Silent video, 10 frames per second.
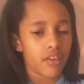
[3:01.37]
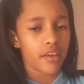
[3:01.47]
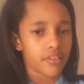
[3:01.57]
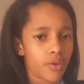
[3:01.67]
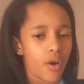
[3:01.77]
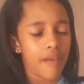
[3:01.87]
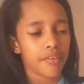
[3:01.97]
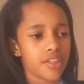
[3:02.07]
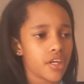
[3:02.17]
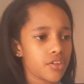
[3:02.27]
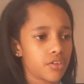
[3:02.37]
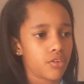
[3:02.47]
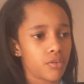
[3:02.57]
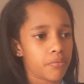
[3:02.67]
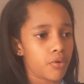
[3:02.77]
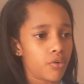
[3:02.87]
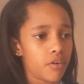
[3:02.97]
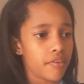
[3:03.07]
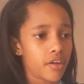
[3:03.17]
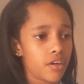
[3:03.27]
like the gravitational pull
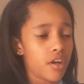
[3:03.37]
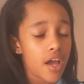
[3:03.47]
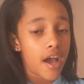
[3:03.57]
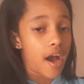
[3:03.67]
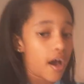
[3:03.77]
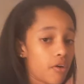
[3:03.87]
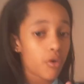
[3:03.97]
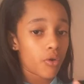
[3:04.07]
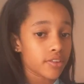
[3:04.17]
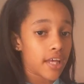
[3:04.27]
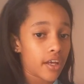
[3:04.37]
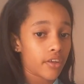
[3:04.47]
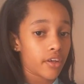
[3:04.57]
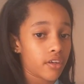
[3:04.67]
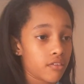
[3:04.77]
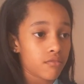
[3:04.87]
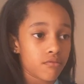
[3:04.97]
of it. I don't know exactly.